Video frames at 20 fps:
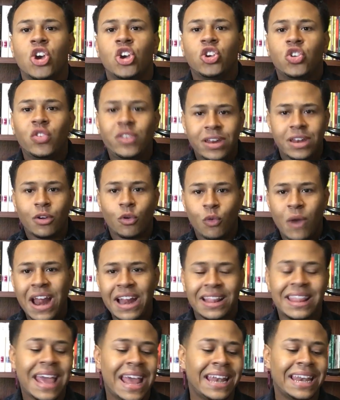You need to
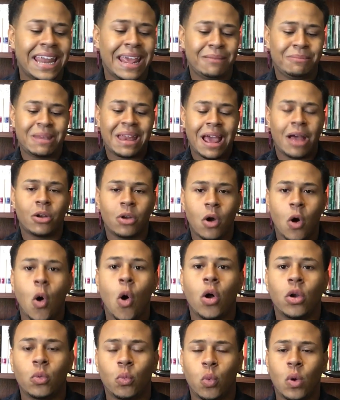write that name down
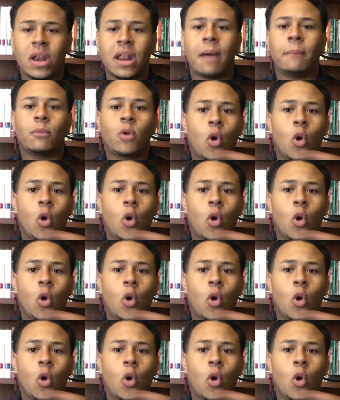on what I'm